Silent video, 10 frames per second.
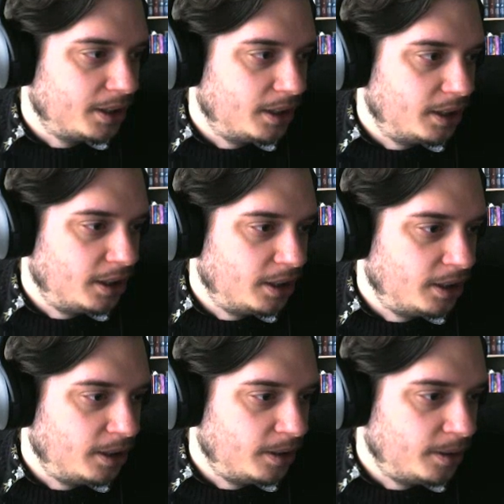
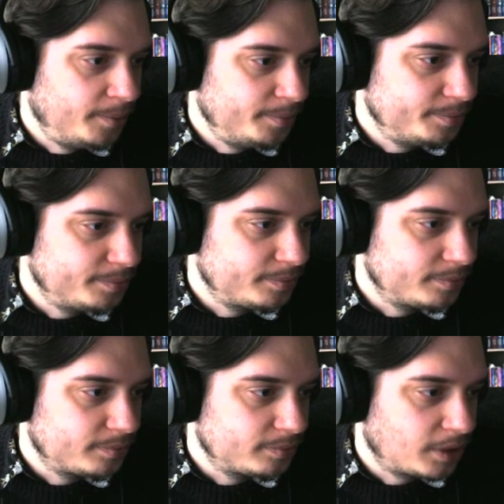
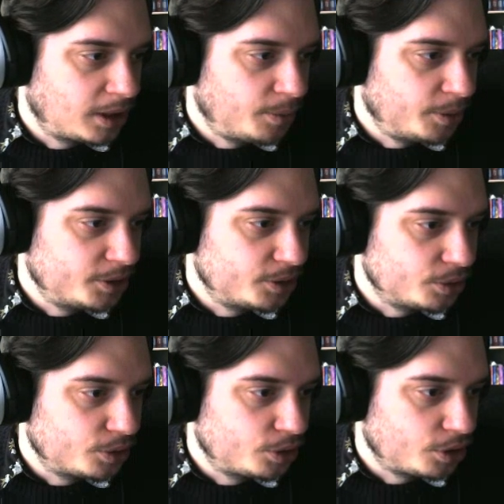I want to
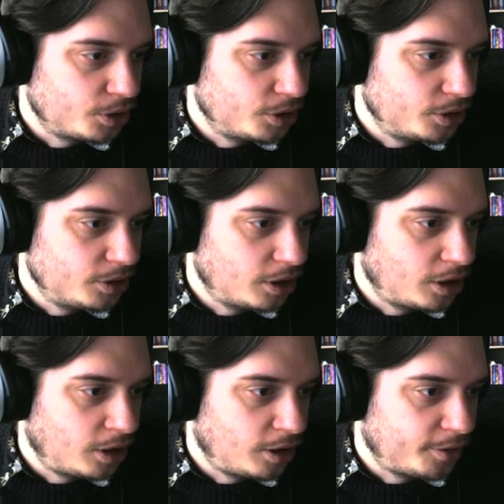turn
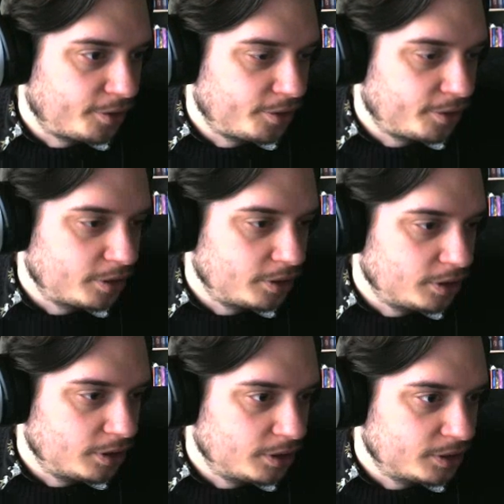off
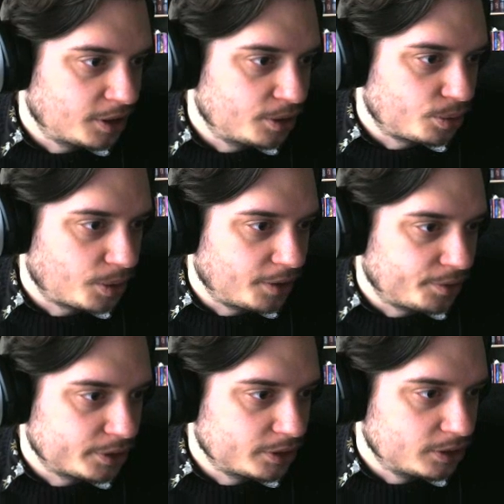the driver,
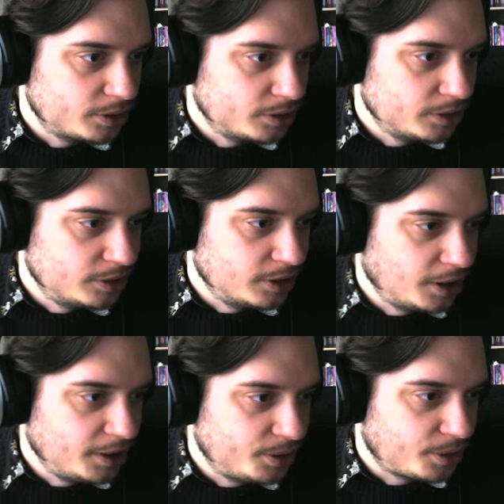the lead
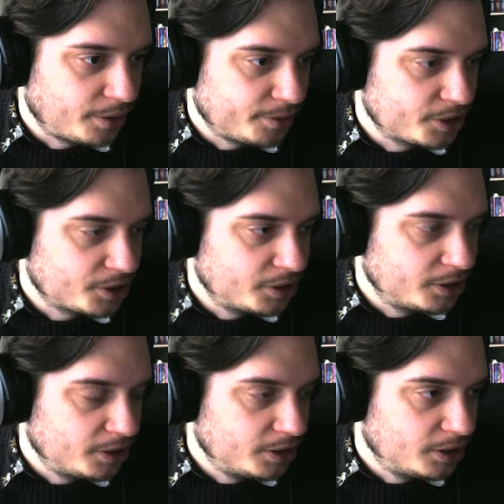drivers.
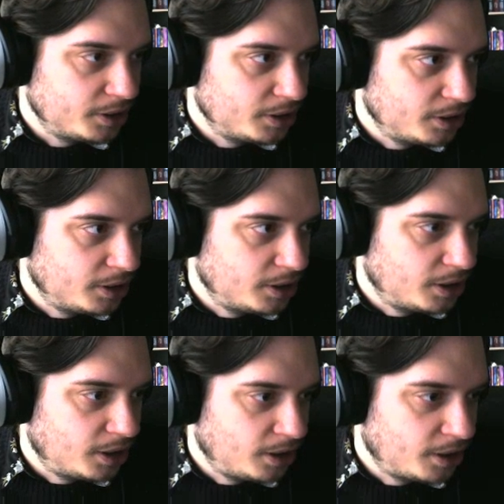And
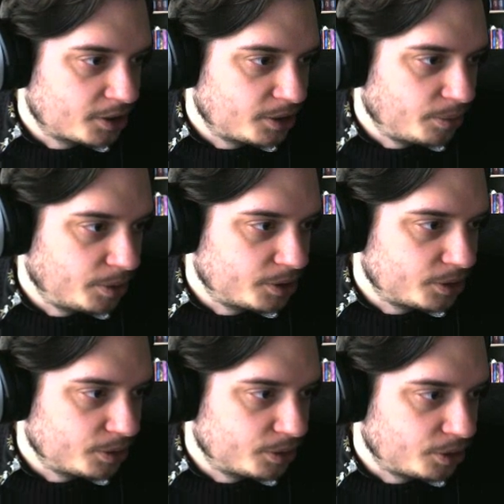I actually want to
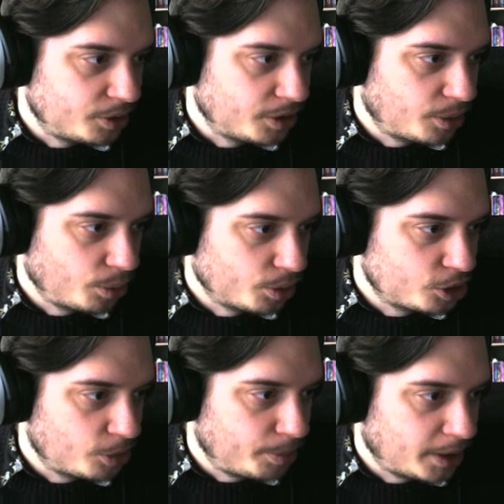turn that whole
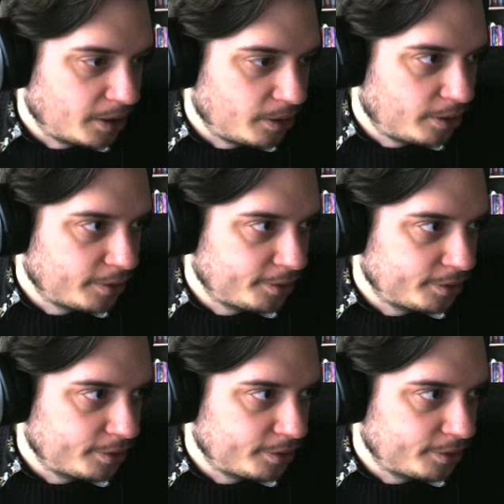shebang off.